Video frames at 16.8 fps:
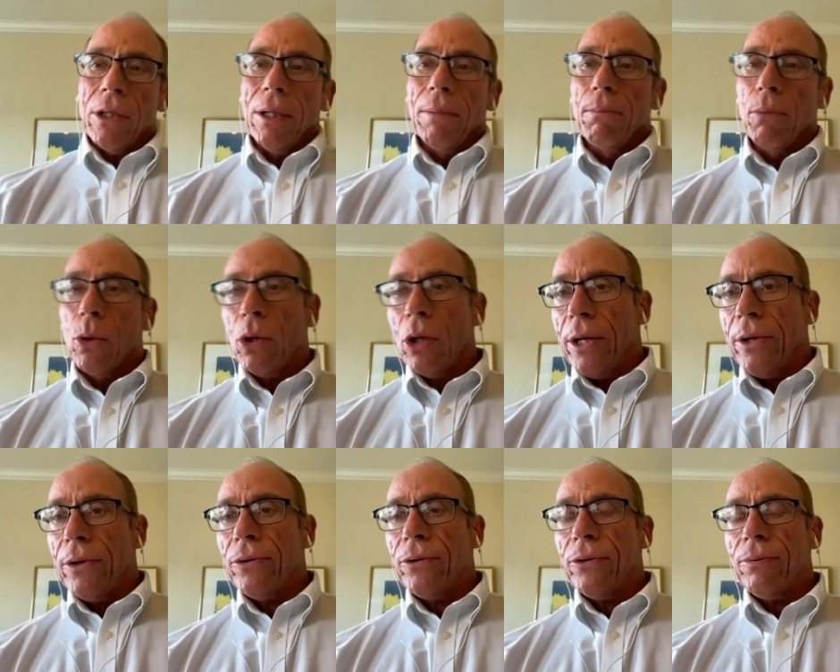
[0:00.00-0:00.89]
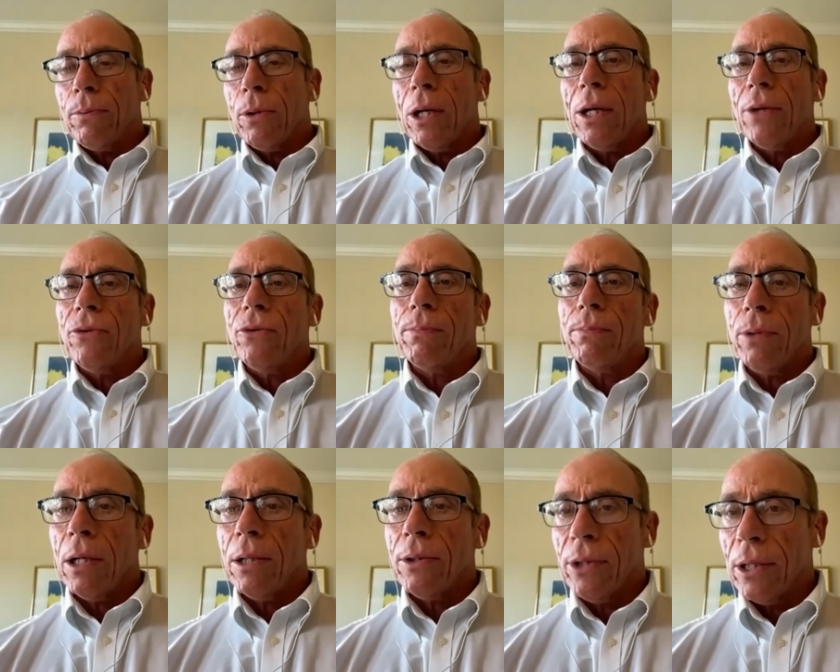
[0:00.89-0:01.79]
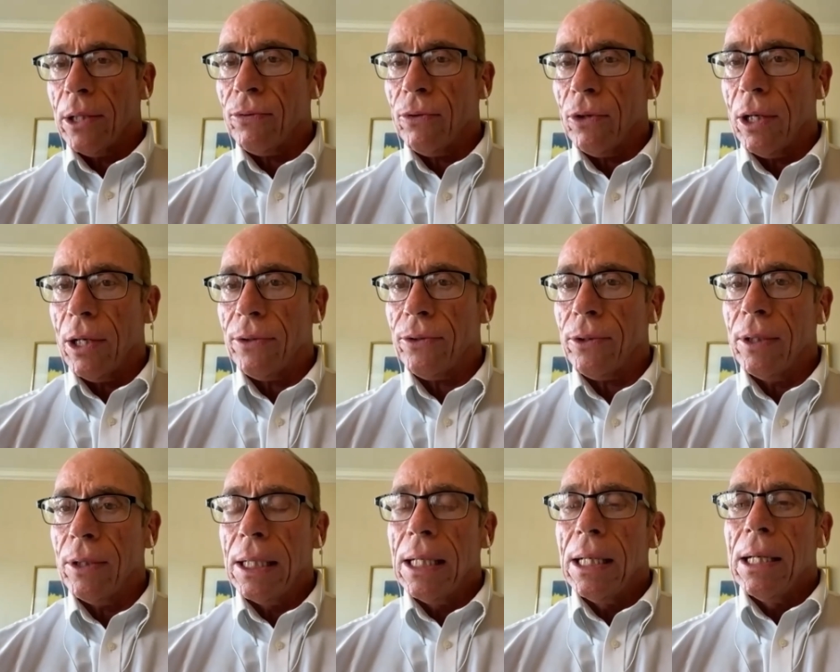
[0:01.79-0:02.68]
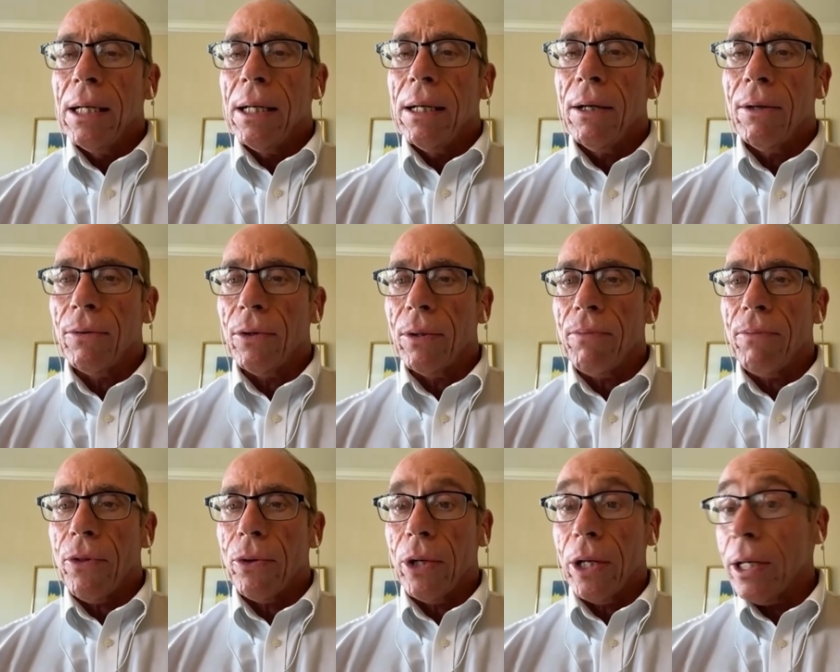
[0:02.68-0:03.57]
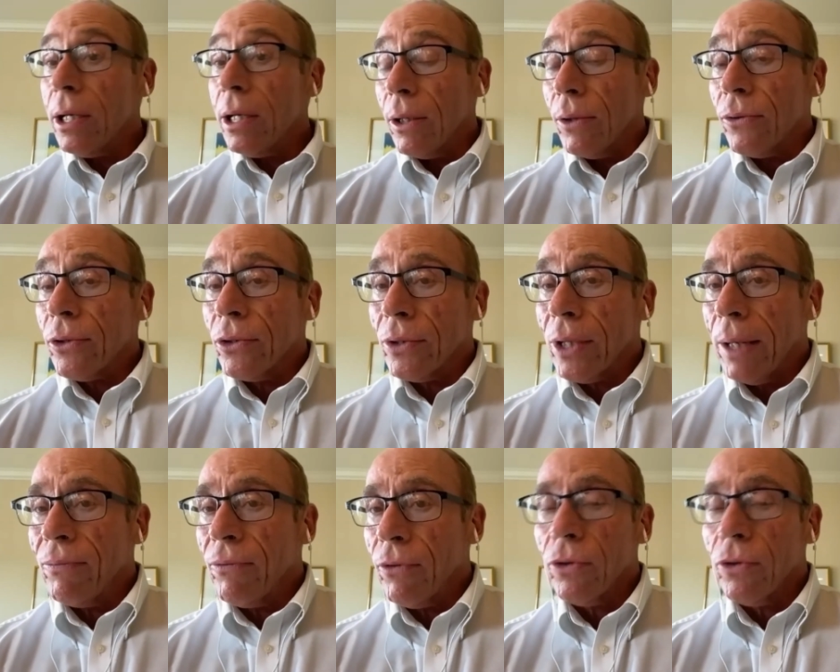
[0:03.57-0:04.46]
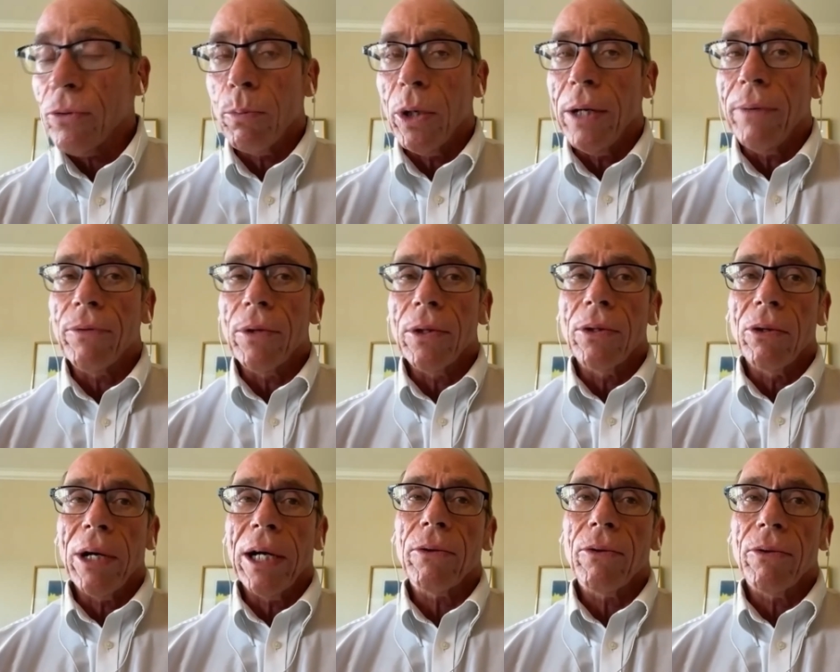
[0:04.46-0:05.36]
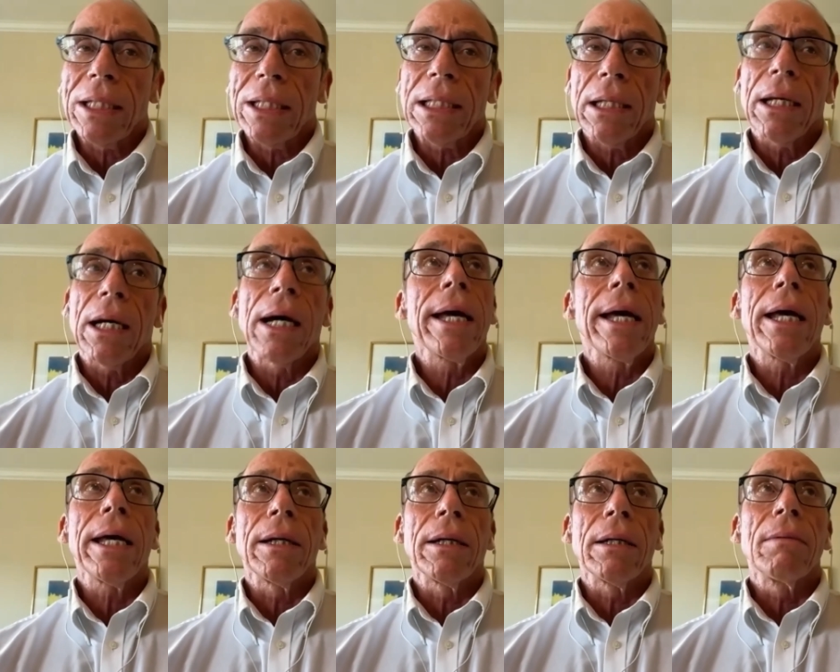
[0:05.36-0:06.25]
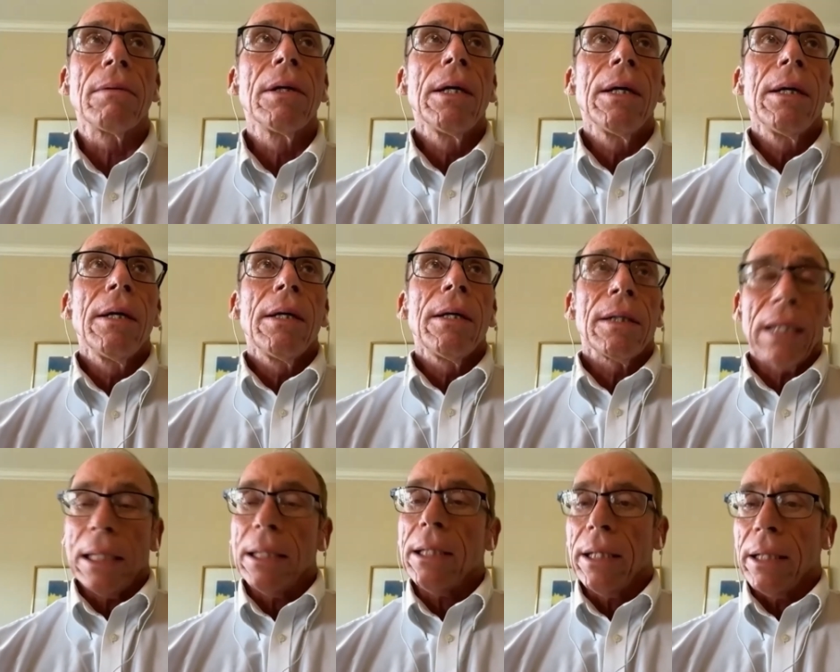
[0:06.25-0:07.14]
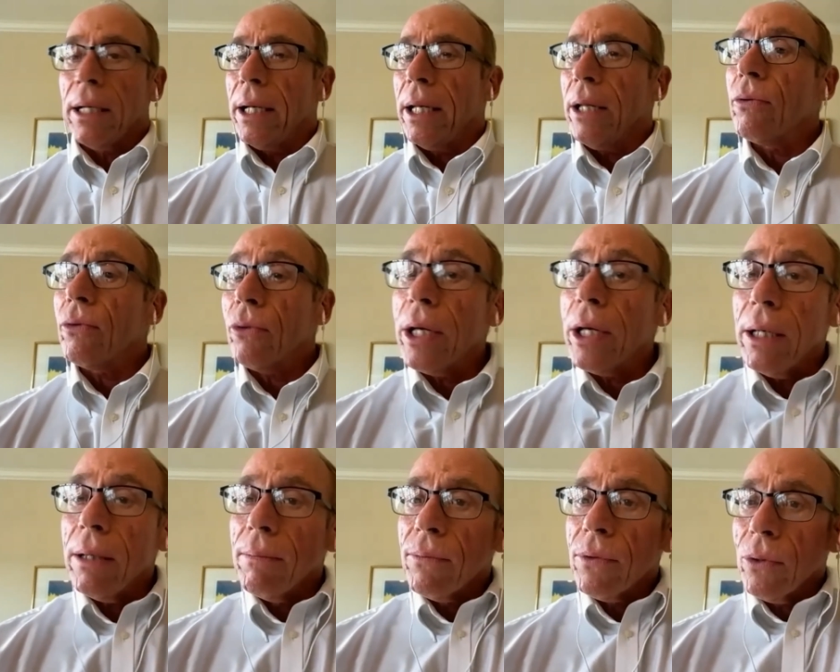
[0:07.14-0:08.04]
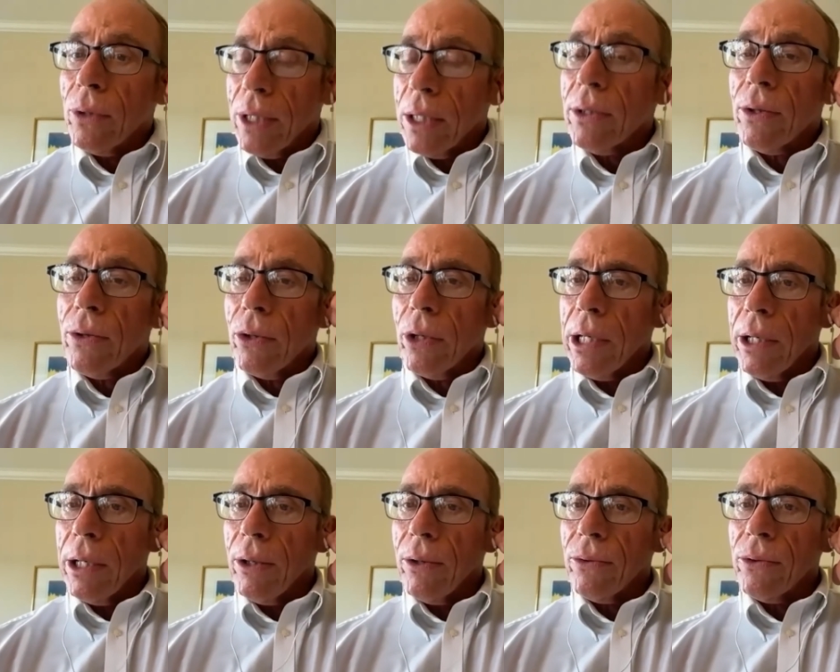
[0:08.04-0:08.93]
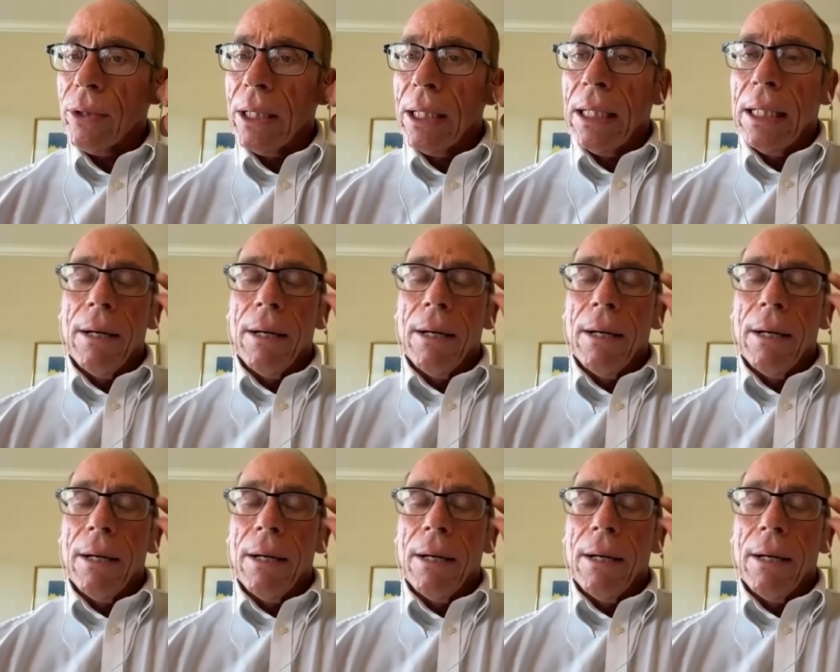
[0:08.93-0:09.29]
a laborious project process for us over 30 years because I first briefed the director of the CIA in 1993. So it is 30 years